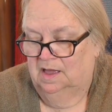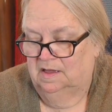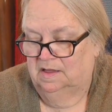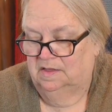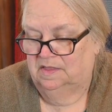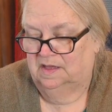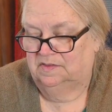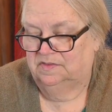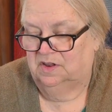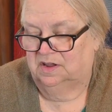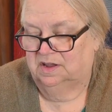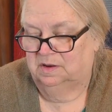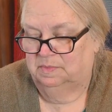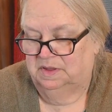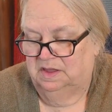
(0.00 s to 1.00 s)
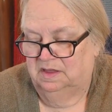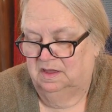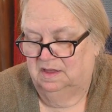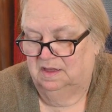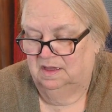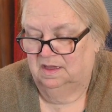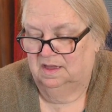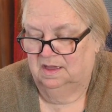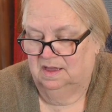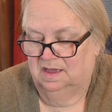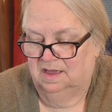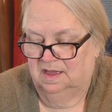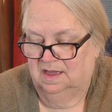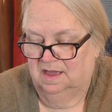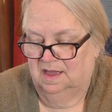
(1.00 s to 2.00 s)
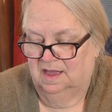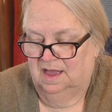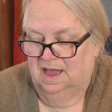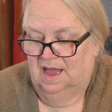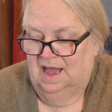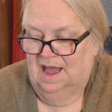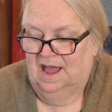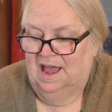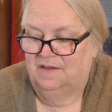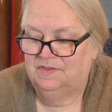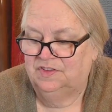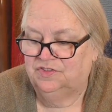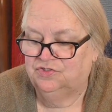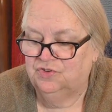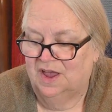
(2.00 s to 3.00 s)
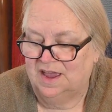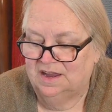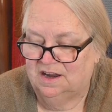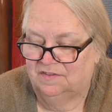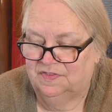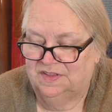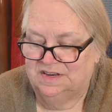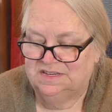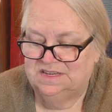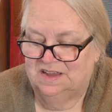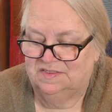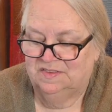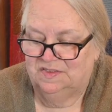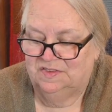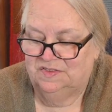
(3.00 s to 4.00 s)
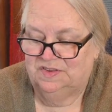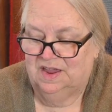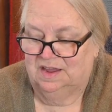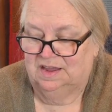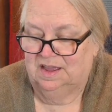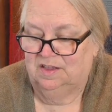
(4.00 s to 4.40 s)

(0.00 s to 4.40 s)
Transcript: And that's not going to be... If it's dry enough that it doesn't stick,